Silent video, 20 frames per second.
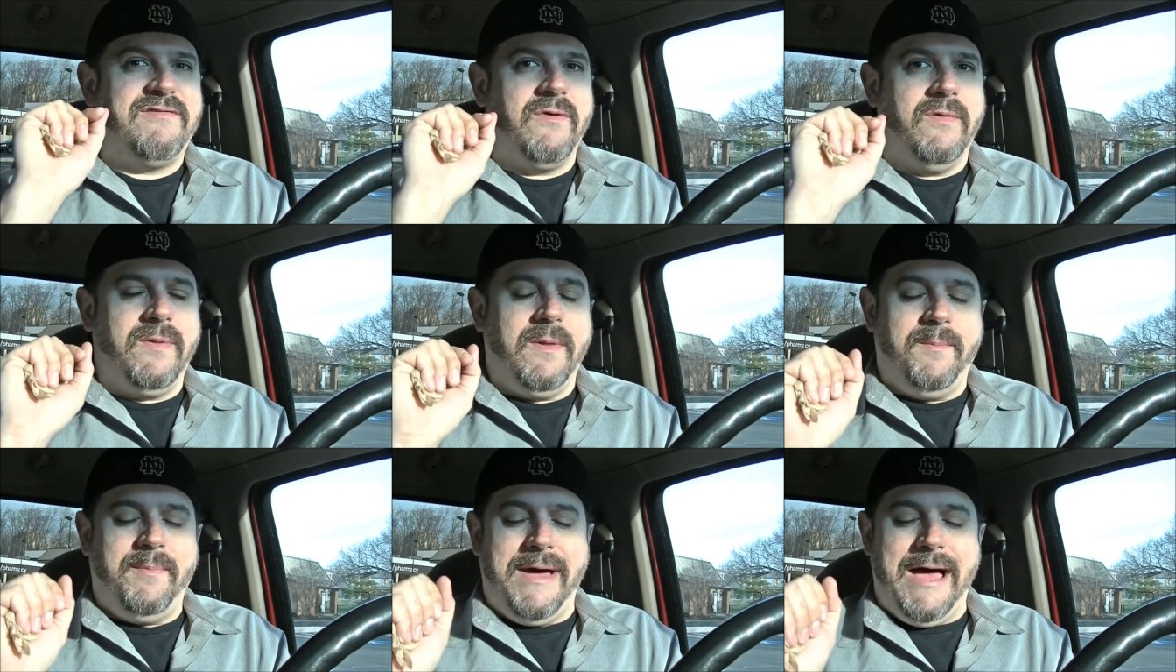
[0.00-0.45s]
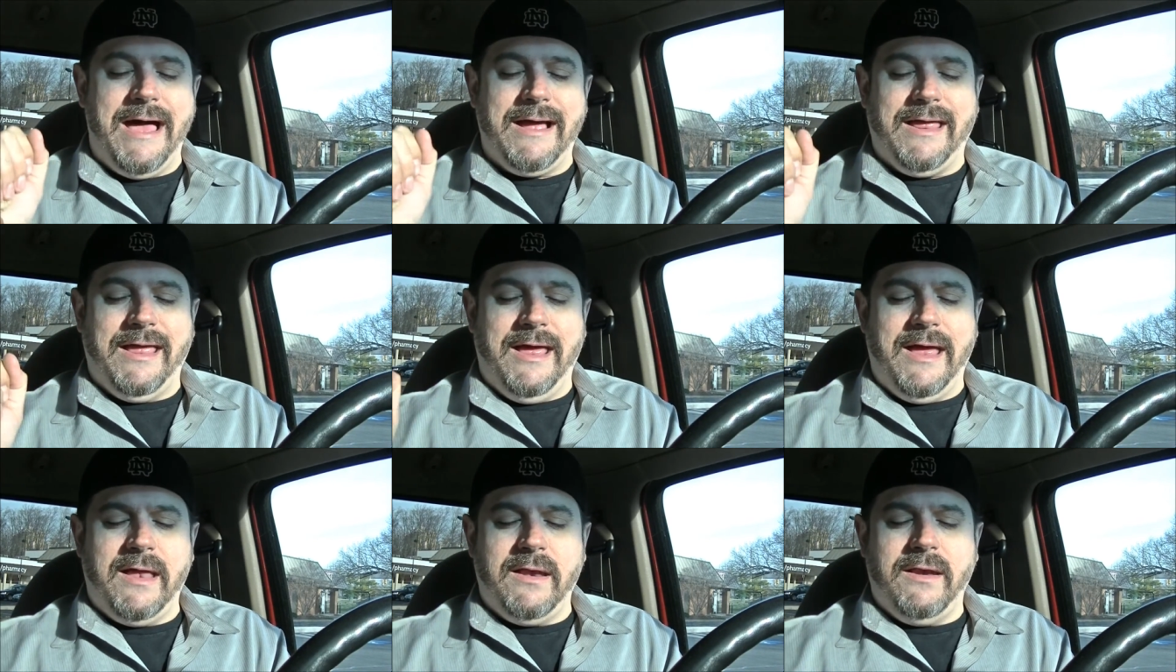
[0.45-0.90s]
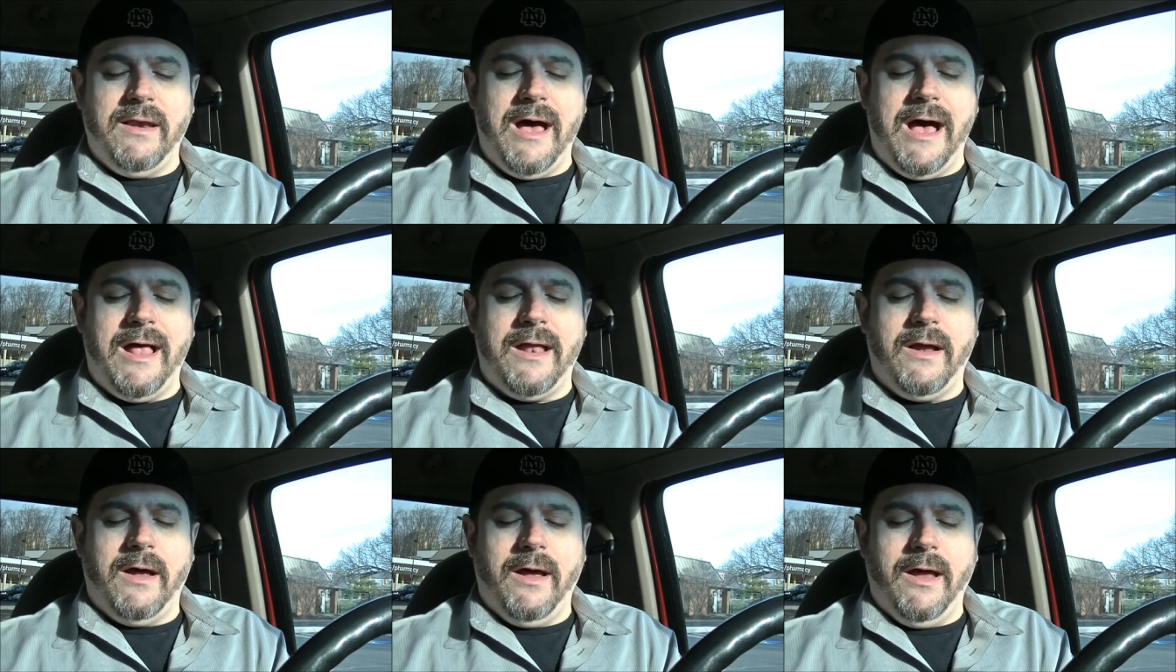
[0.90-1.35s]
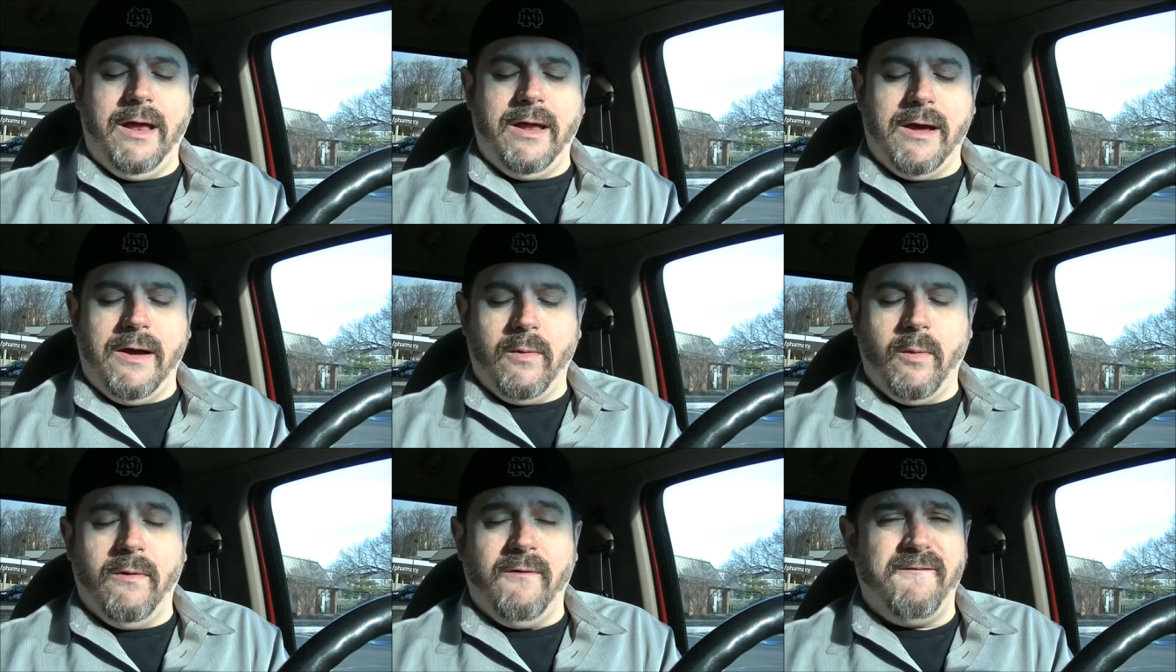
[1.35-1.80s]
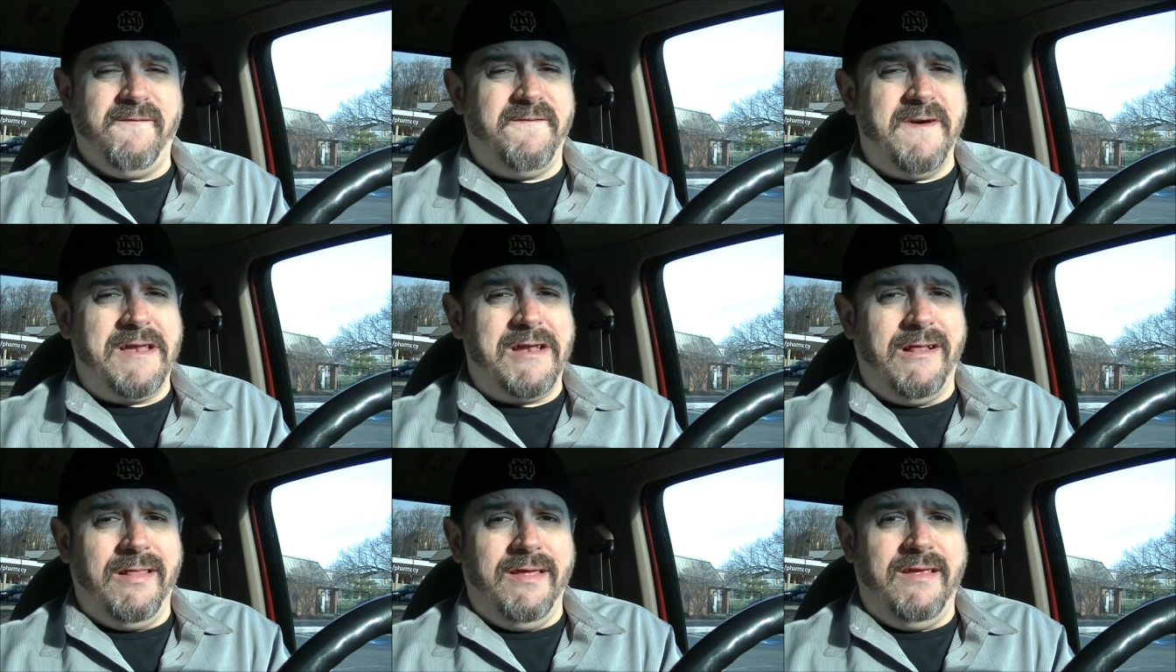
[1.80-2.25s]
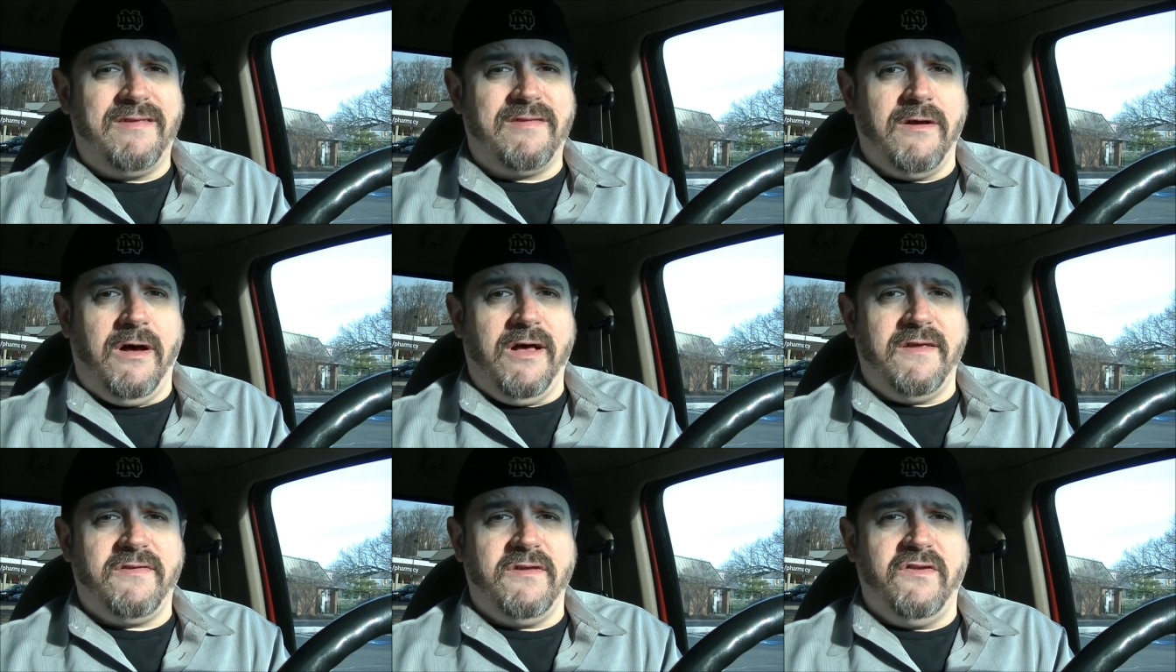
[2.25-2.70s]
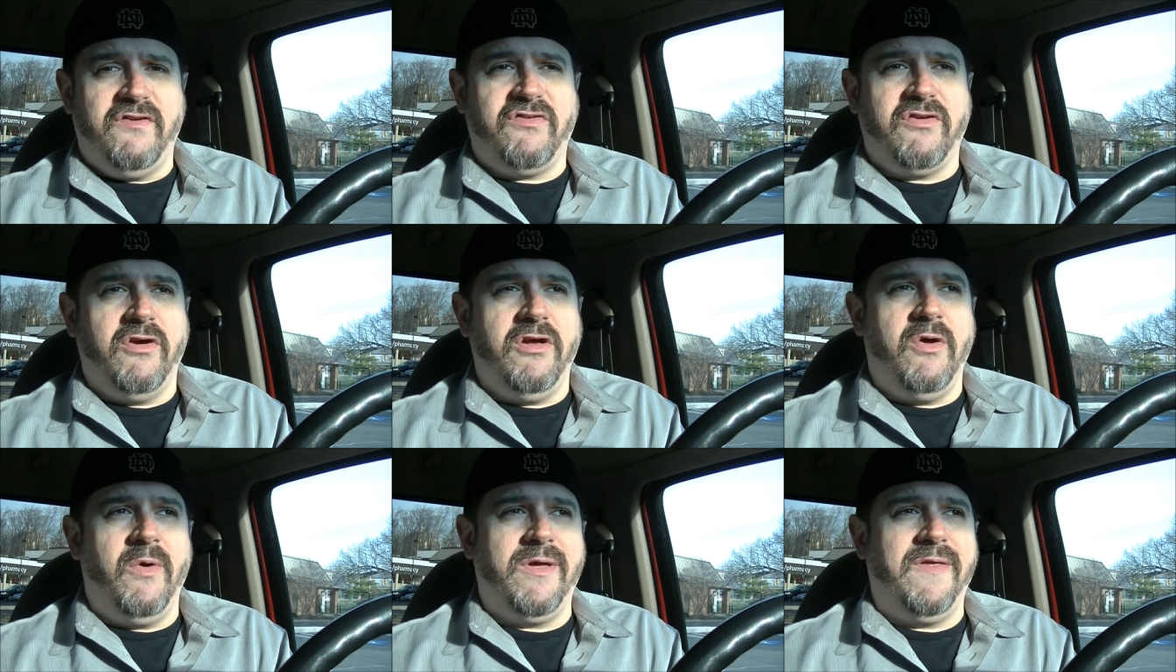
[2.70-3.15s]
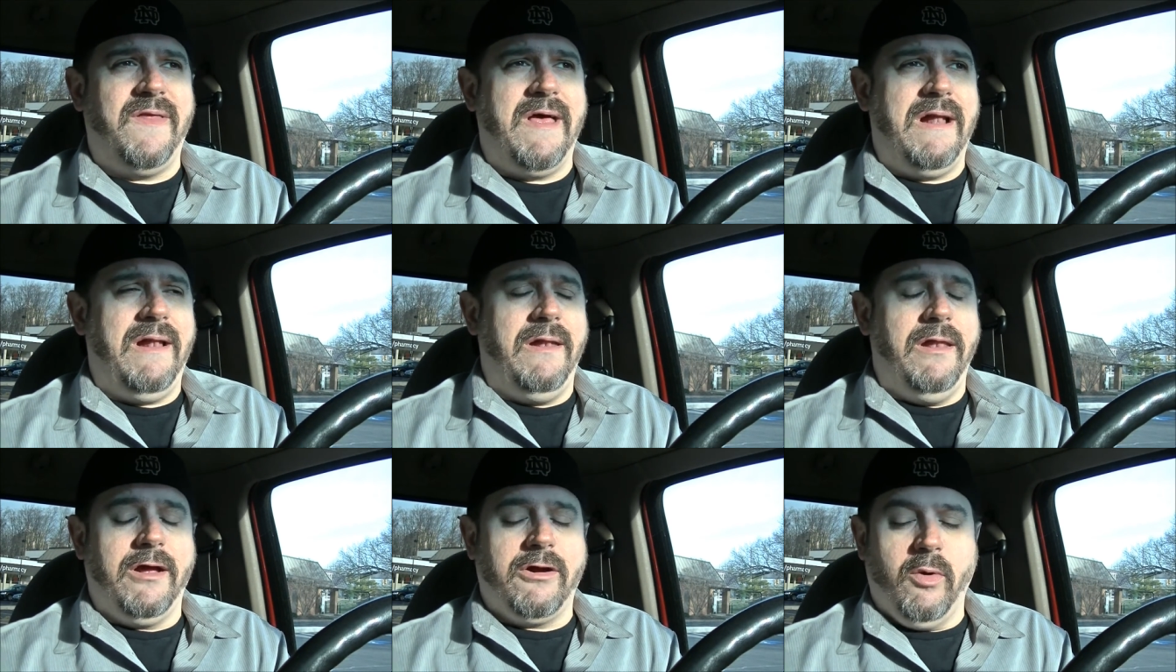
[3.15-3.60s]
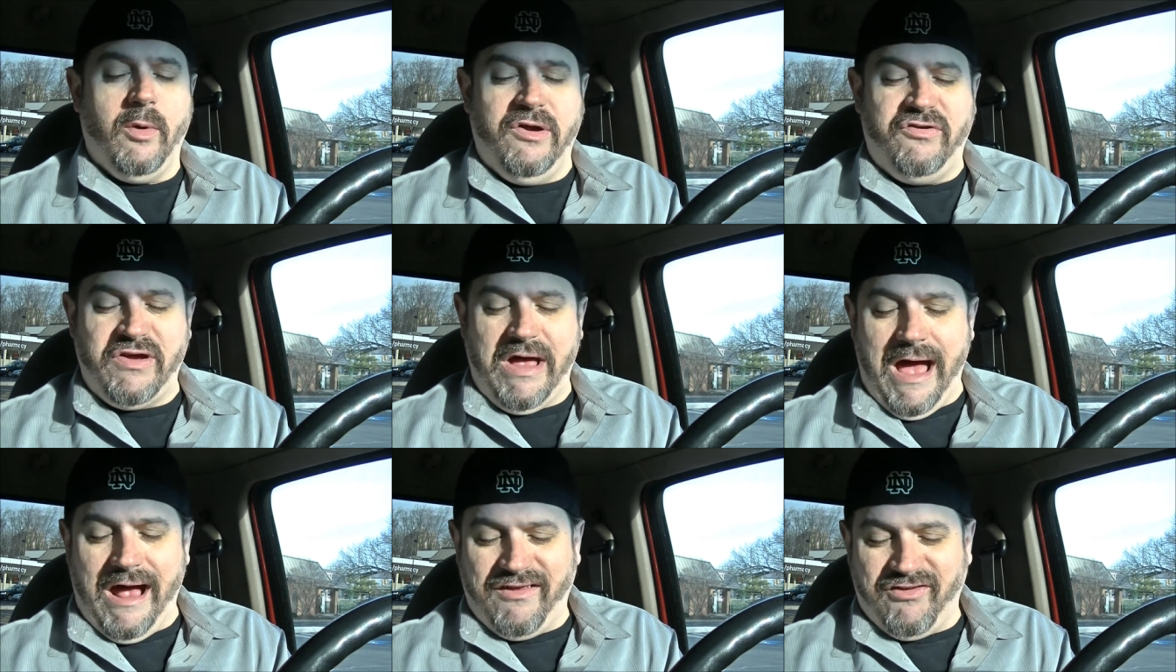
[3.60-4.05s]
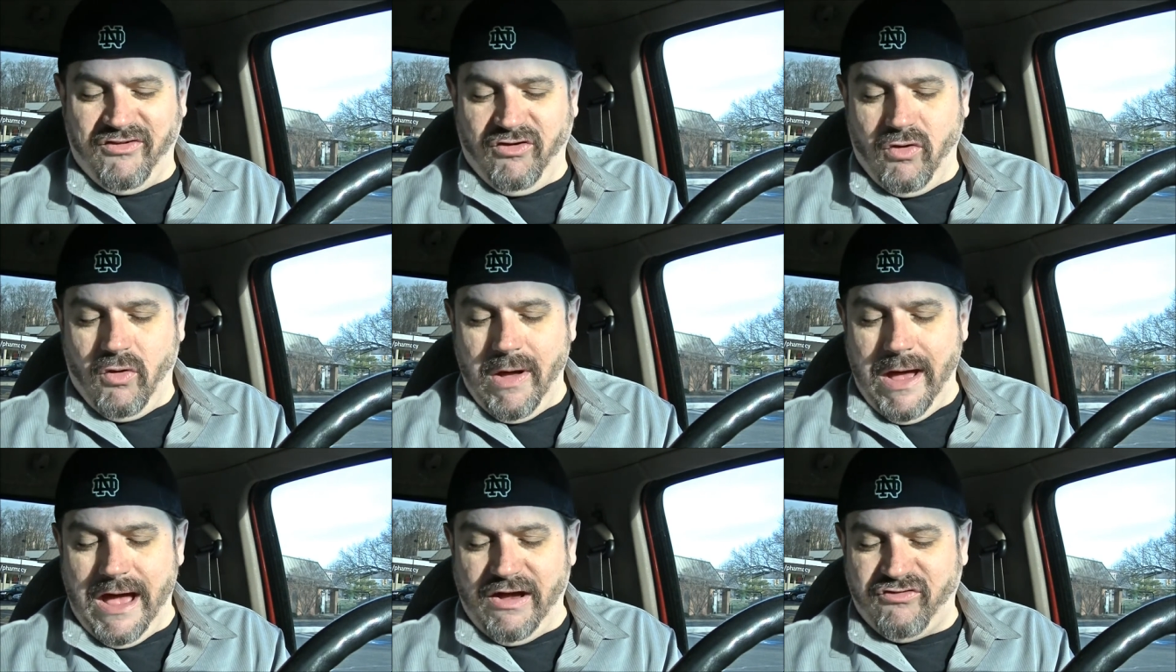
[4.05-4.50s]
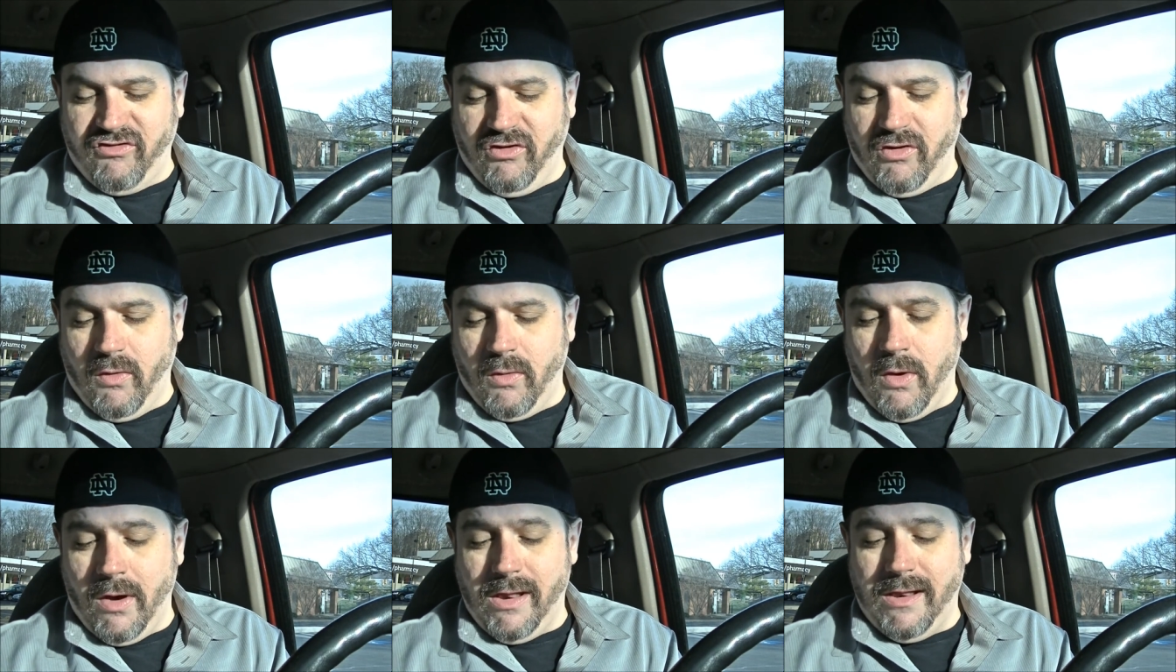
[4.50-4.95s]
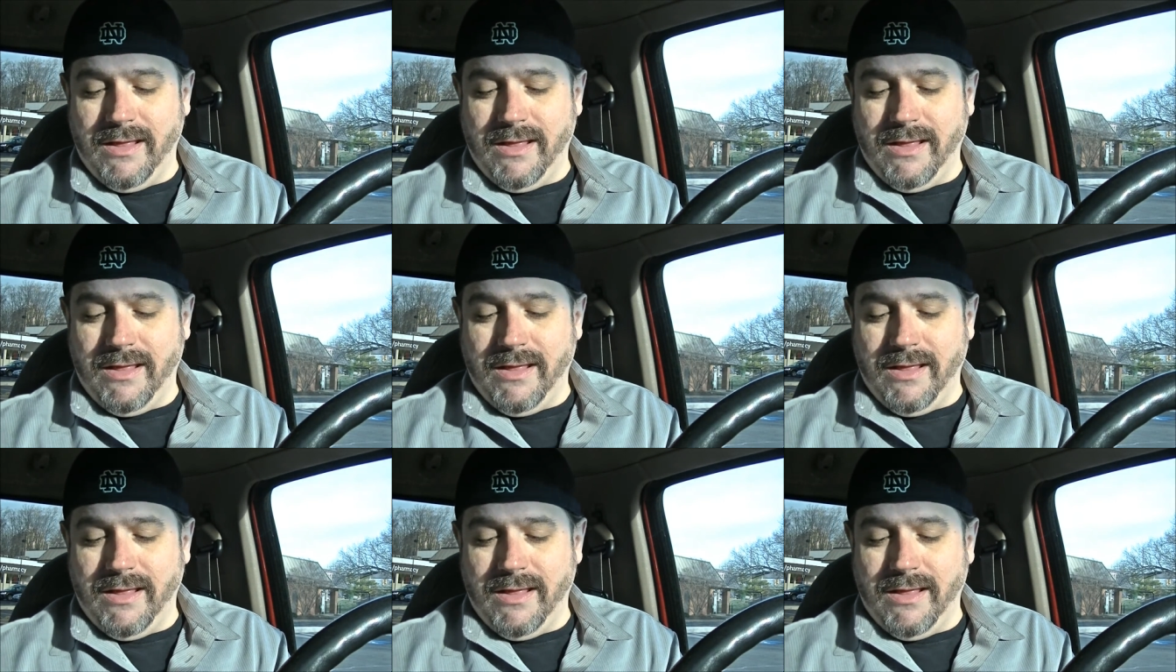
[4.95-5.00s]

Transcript: on the back end, not a, a uh, real fennelly sausage, so you don't get that licorice action, go, action going on.